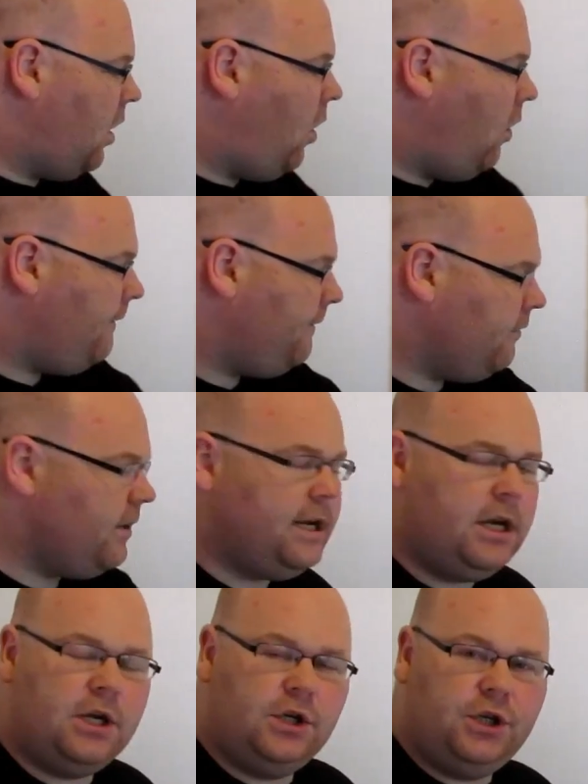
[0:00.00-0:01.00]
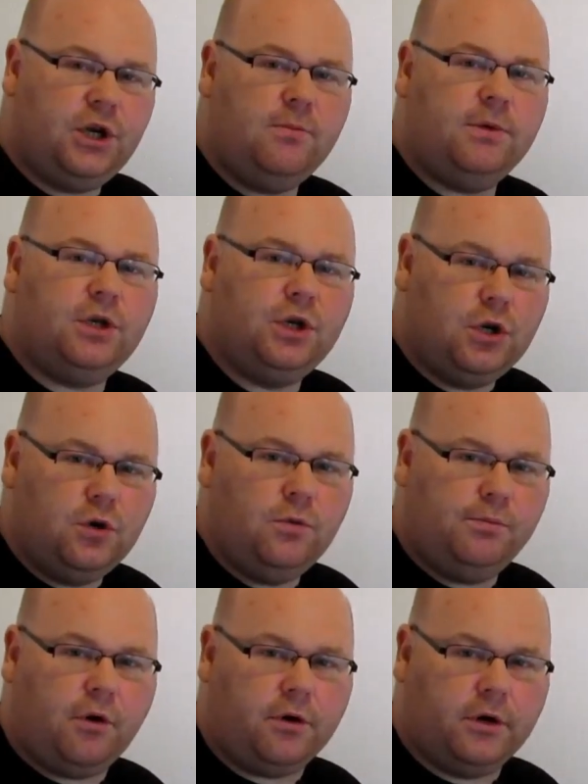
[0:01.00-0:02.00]
offering consumers new
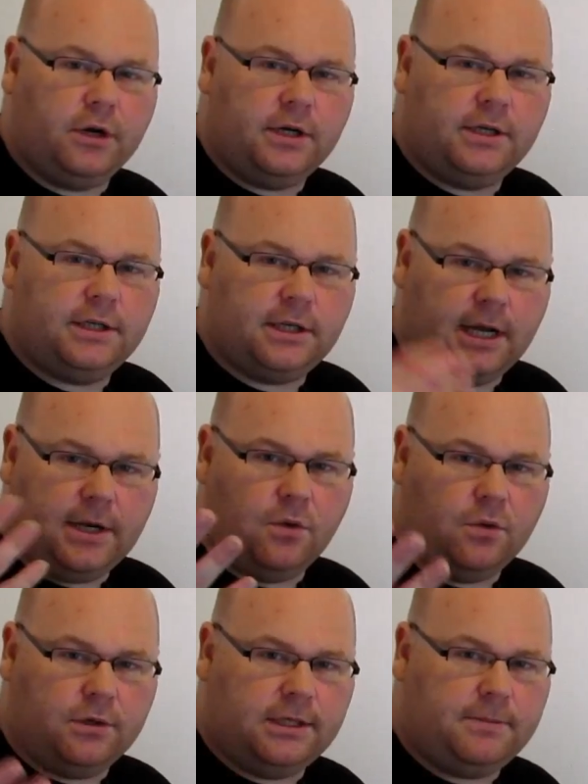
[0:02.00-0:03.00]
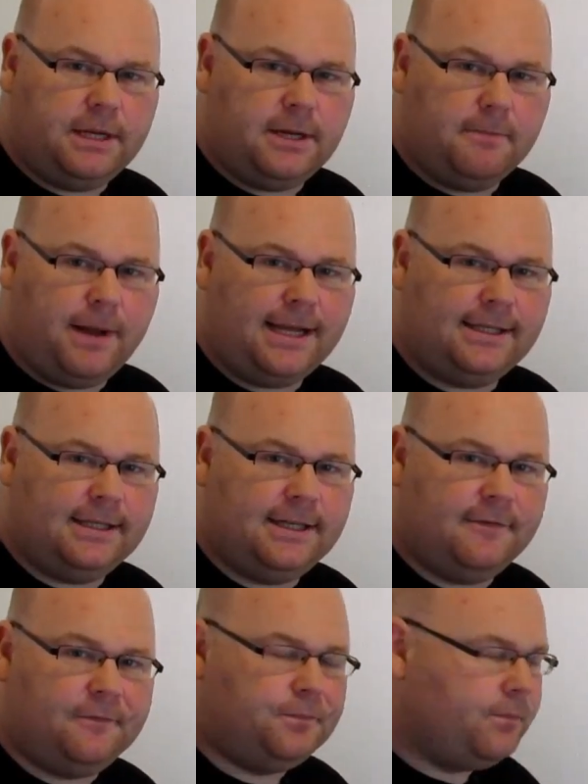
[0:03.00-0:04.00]
products in order to be
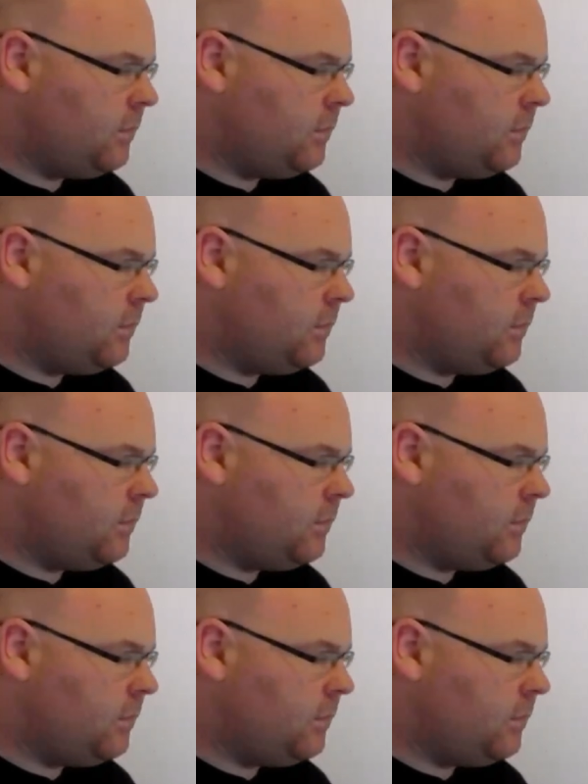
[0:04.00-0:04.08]
competitive,